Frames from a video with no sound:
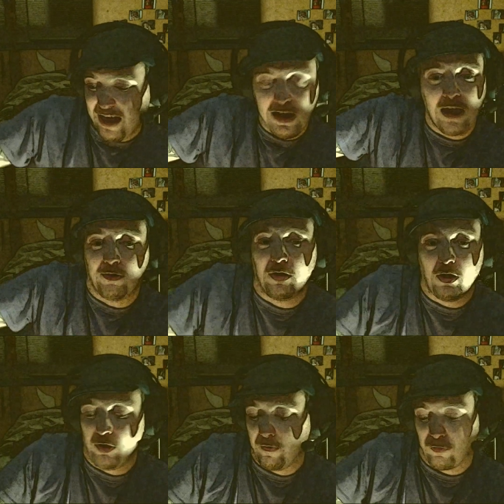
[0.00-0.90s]
It's in
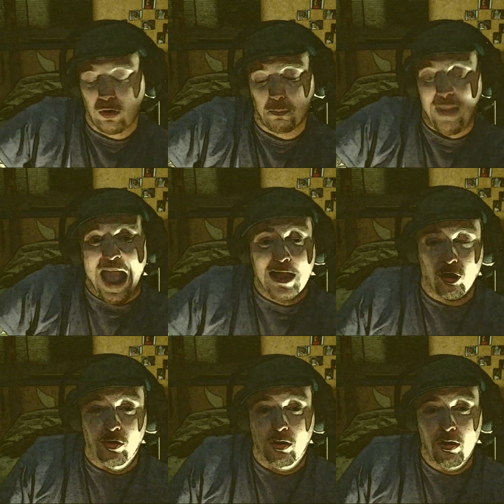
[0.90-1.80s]
a different
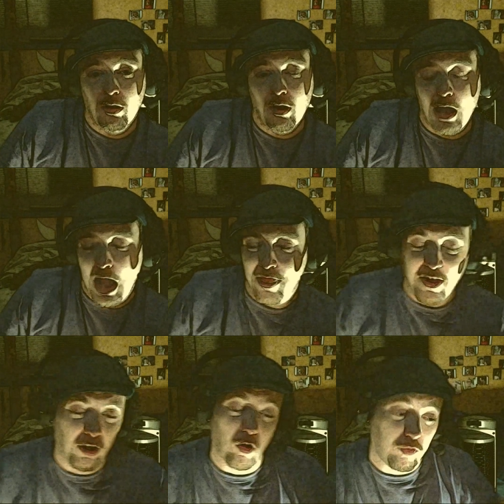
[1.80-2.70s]
pattern. And
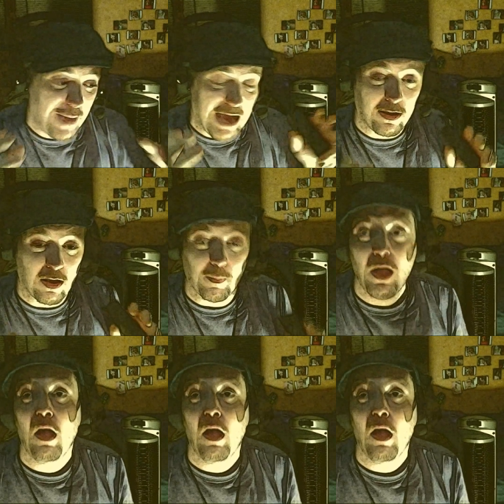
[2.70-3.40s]
then it goes back to him.